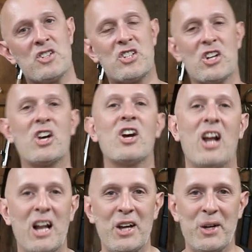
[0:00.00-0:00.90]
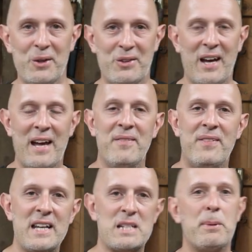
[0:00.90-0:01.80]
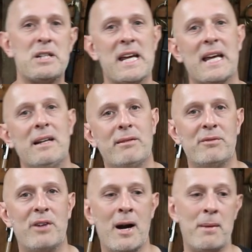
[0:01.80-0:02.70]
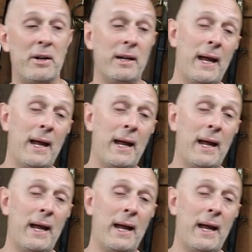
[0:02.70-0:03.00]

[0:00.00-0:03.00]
to conclude that in this particular environment,